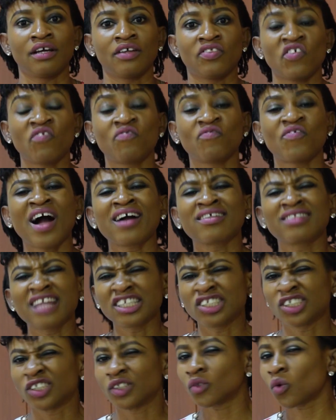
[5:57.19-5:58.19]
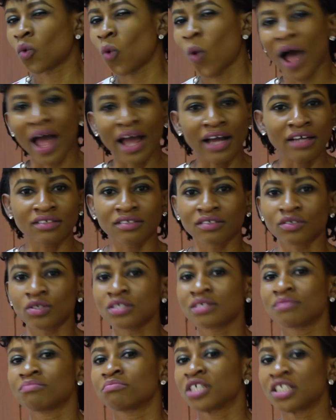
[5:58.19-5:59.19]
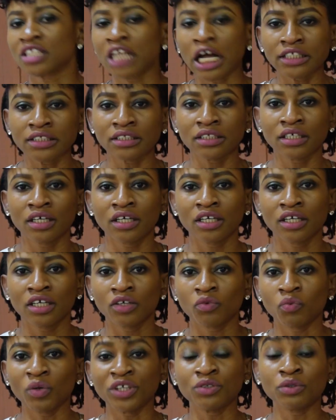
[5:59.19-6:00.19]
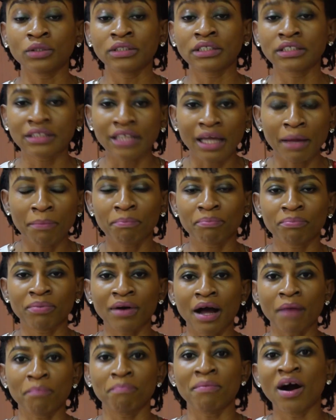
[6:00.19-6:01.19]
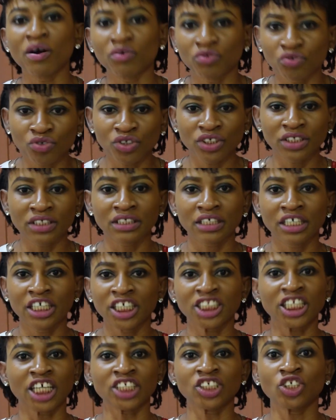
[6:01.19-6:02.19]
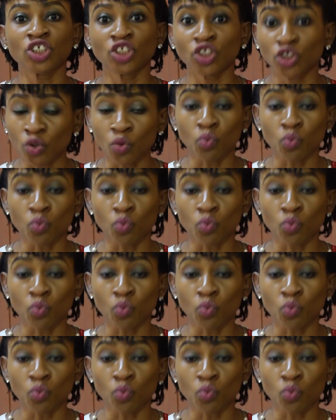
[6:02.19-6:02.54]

The fact that she's quiet doesn't mean that when you step her boundaries, that she